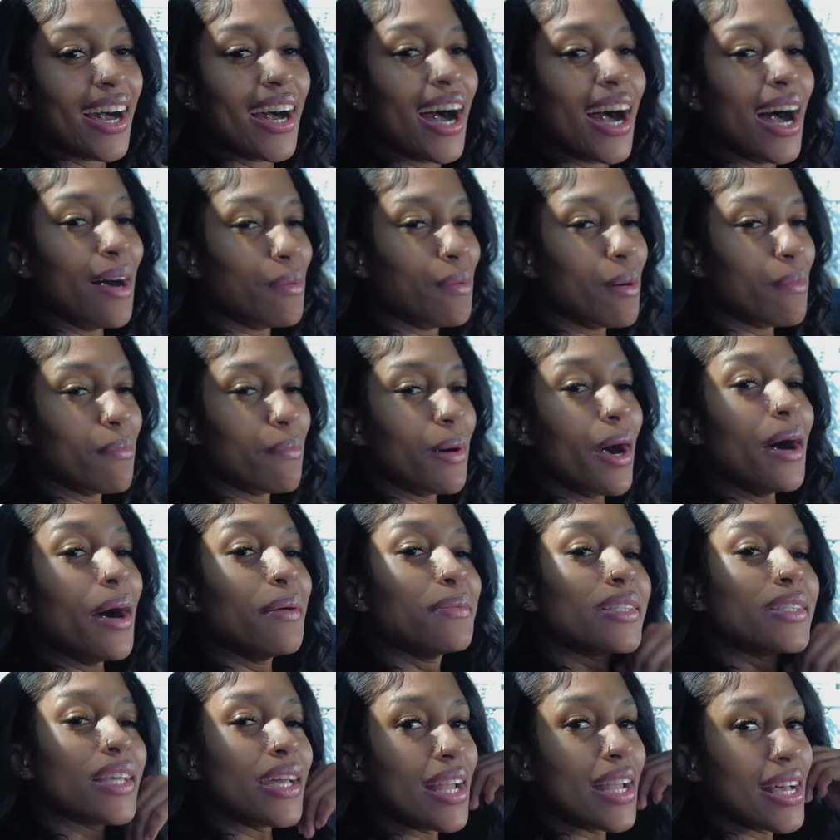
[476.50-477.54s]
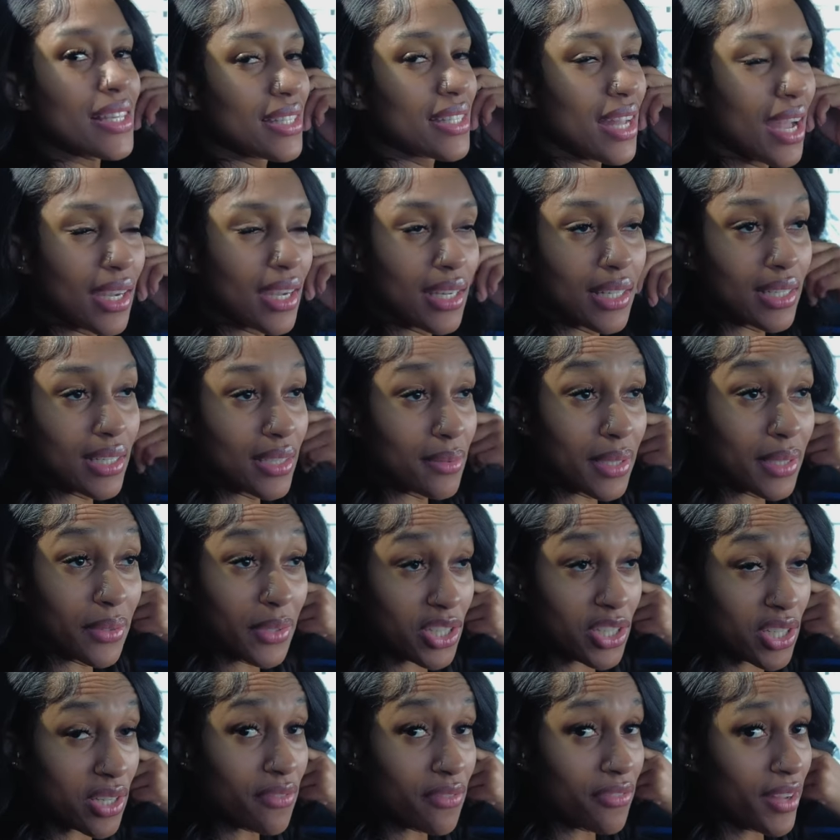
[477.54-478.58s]
And my mom said that's not good,
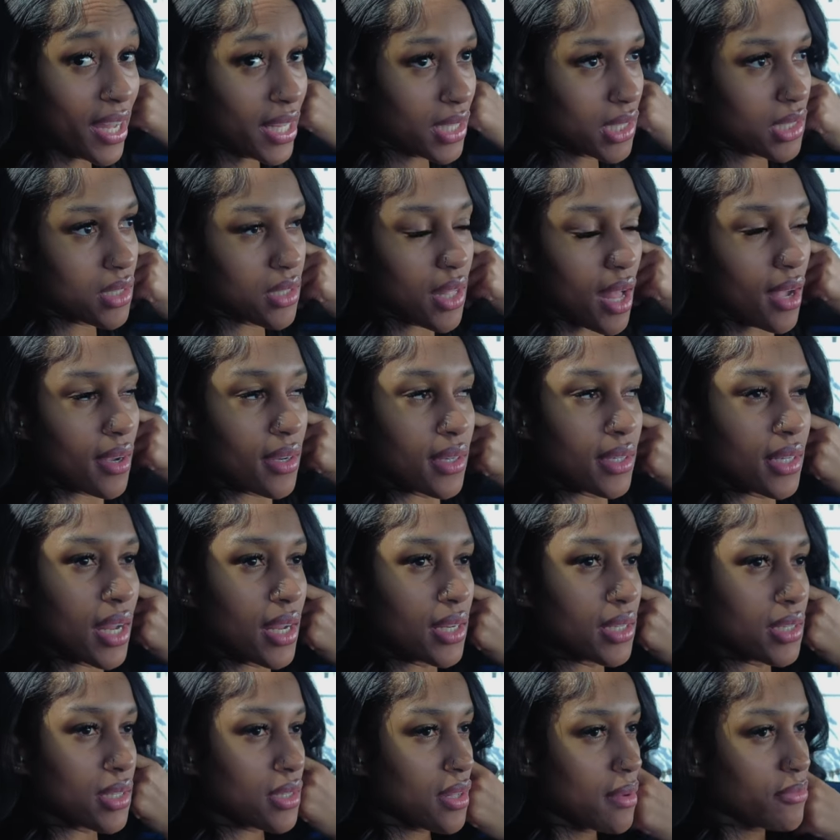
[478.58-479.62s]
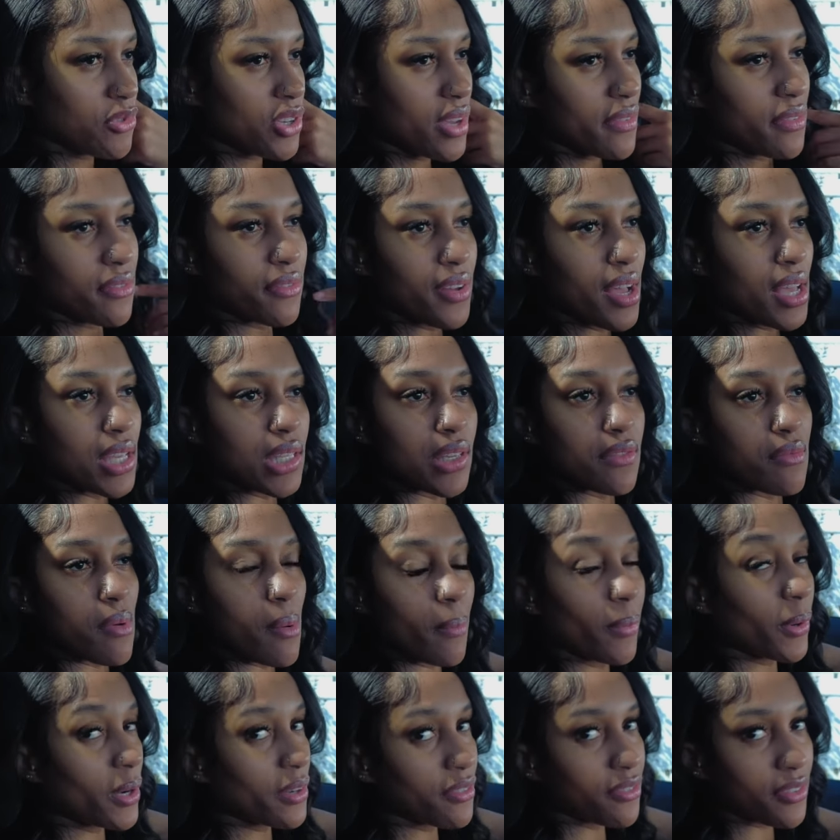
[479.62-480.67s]
which in fact it's not good. I need to stop driving fast. Even my
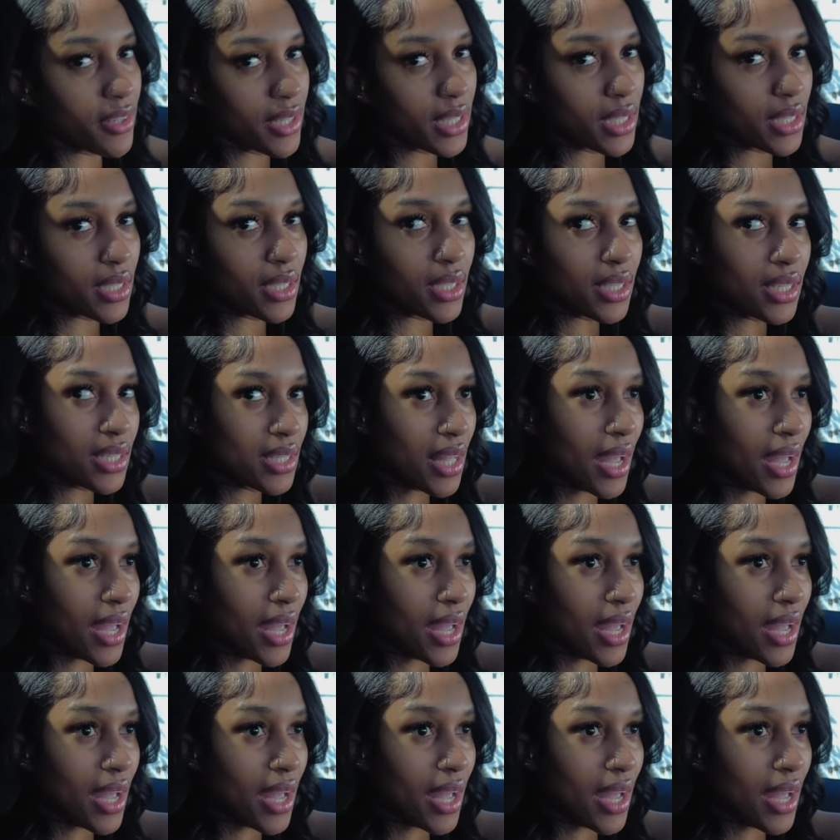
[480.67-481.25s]
boyfriend, he's